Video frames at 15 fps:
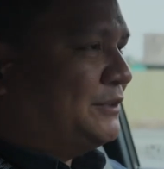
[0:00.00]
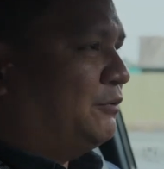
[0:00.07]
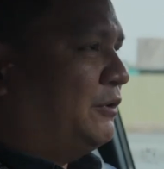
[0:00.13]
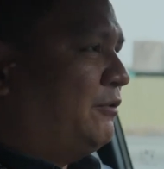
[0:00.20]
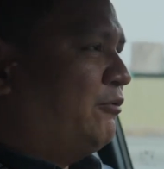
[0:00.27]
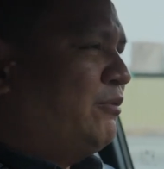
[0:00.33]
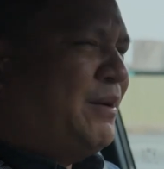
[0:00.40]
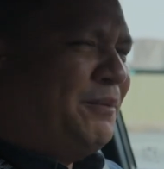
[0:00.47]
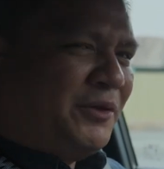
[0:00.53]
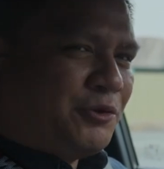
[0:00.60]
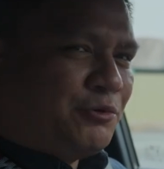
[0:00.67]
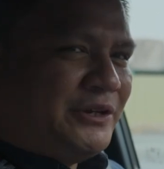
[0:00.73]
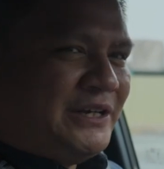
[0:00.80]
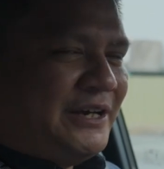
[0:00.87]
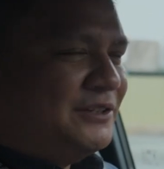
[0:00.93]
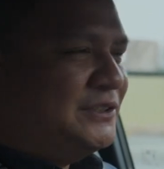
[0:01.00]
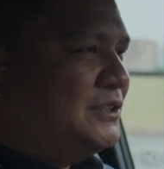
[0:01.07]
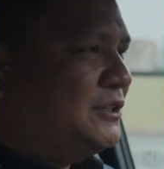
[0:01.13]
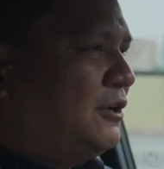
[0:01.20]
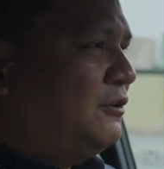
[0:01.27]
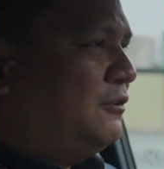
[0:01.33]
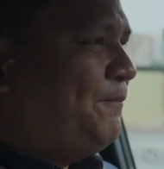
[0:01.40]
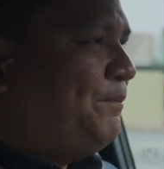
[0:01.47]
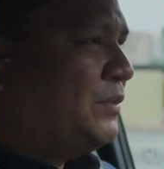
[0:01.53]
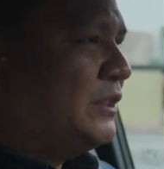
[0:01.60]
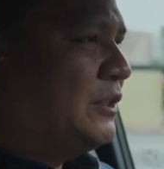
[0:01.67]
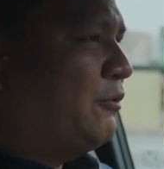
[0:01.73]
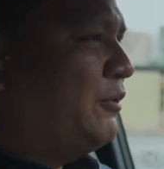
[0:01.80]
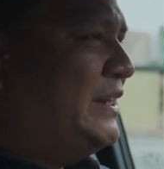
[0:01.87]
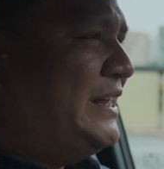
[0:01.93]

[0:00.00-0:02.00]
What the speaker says: one. Remember 3 years ago, there weren't